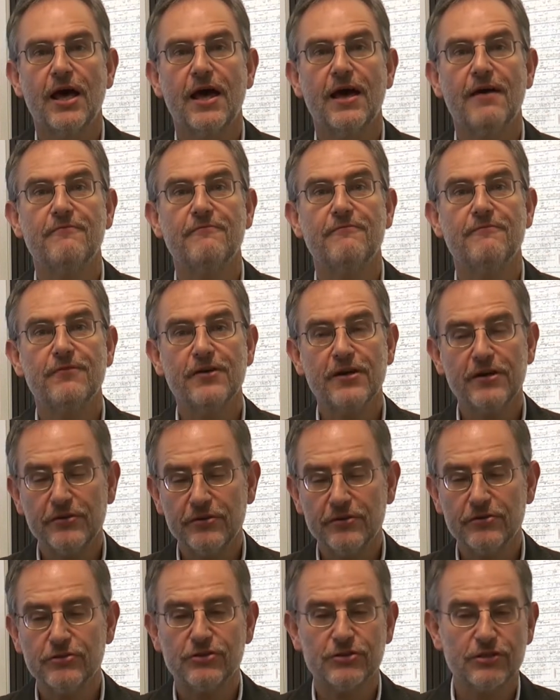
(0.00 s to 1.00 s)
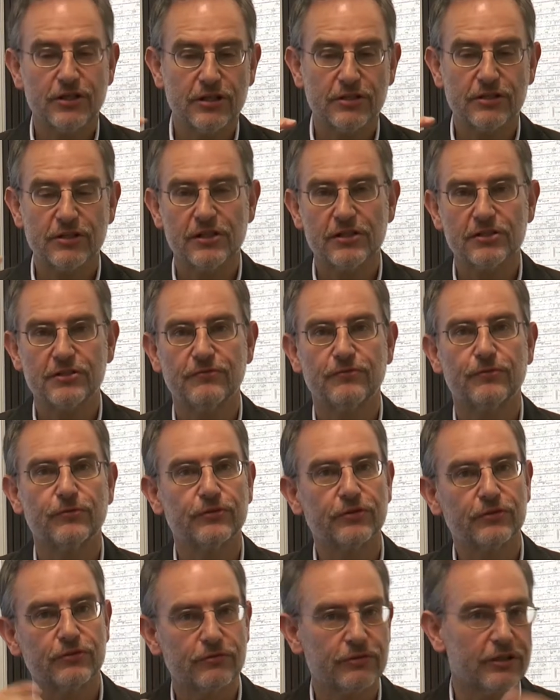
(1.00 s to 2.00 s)
and various signals for
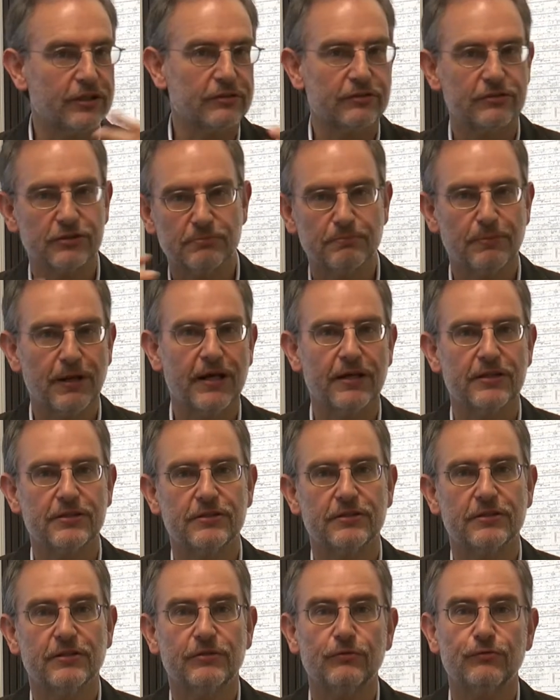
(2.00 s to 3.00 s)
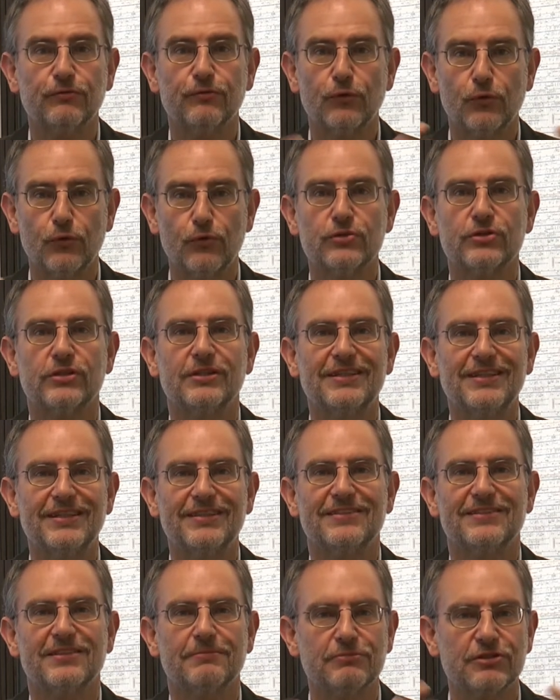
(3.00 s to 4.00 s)
the correct splicing, and of course it
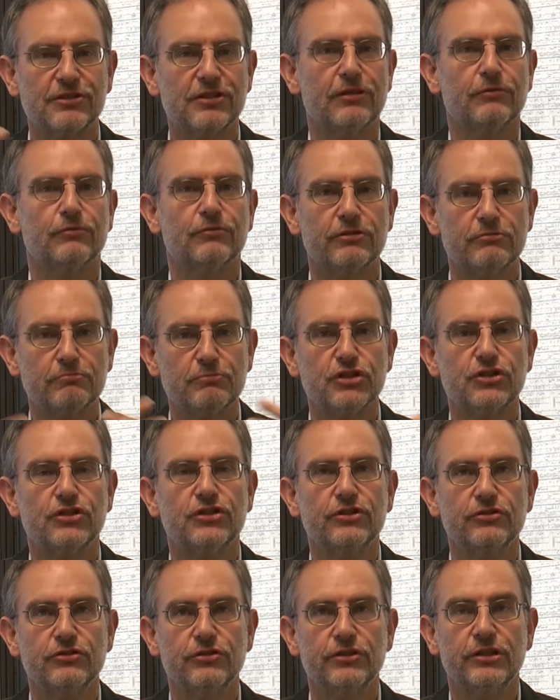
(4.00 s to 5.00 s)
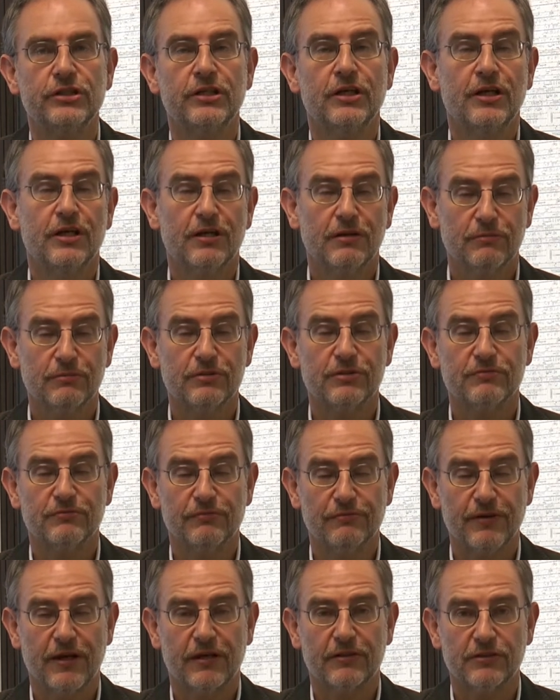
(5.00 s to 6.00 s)
needs some cellular machinery, which in
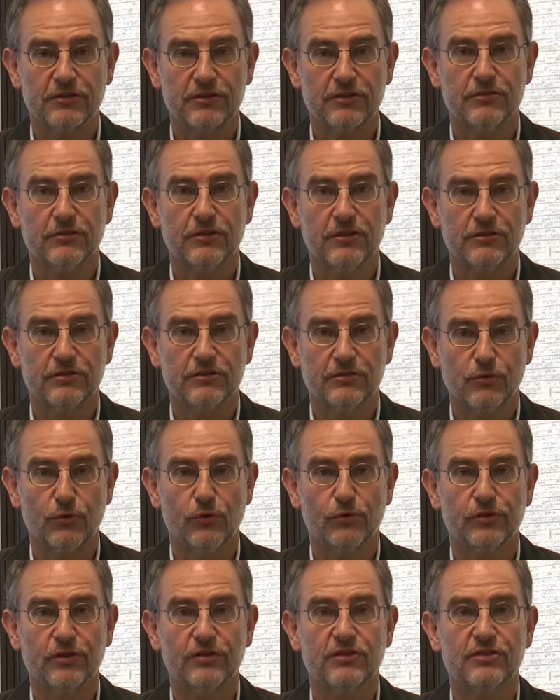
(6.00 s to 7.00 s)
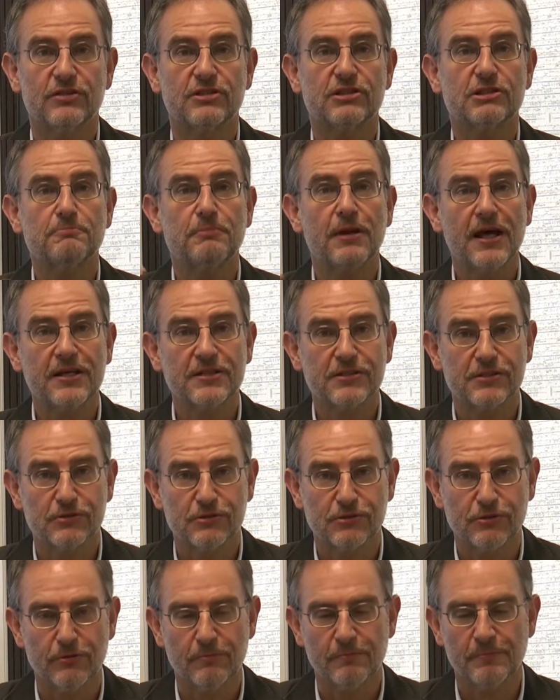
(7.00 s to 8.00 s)
fact is called the
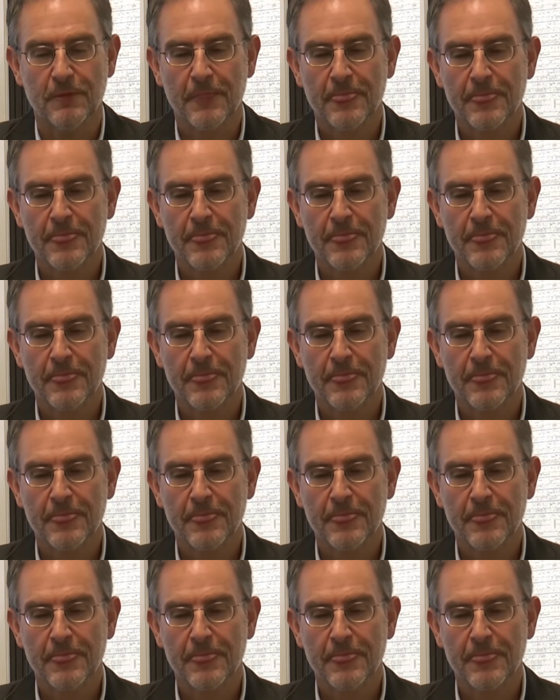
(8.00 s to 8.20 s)
spliceosome.